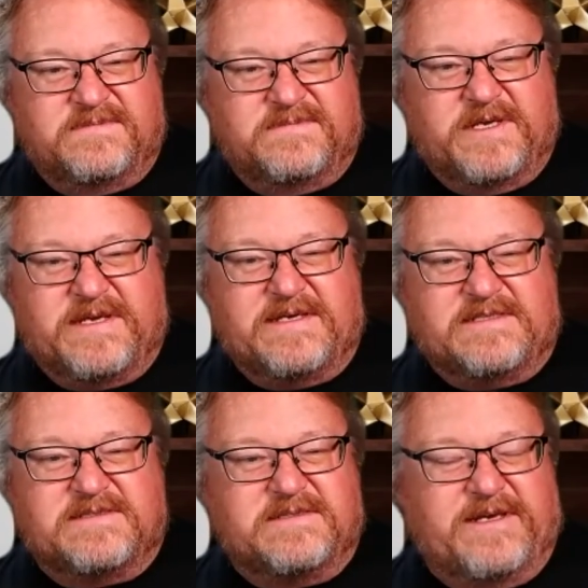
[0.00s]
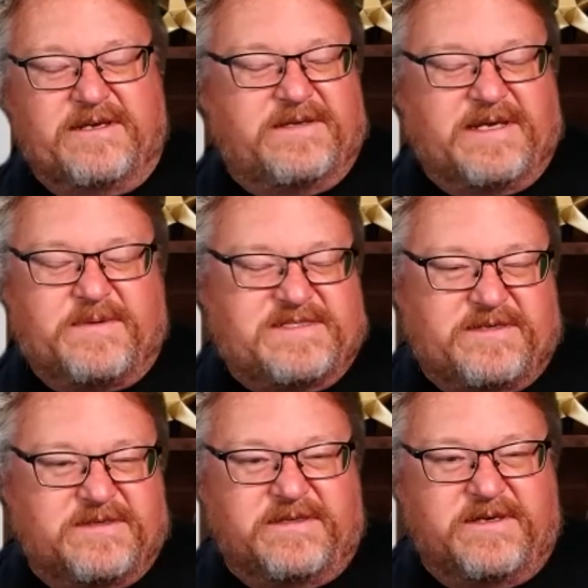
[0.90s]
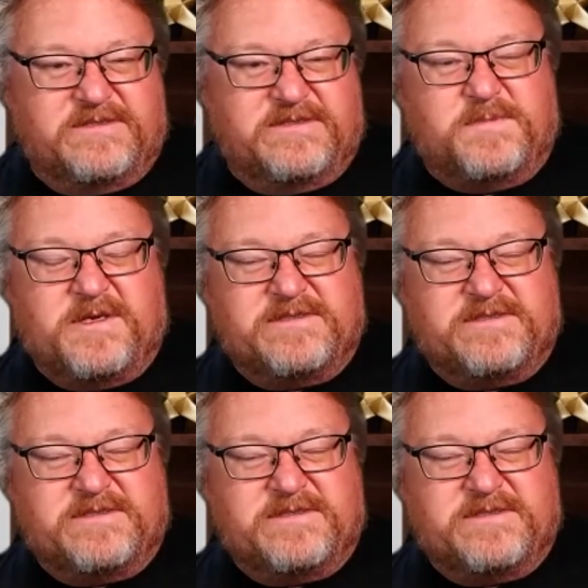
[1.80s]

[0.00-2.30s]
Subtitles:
because, you know, like we said earlier, it's a small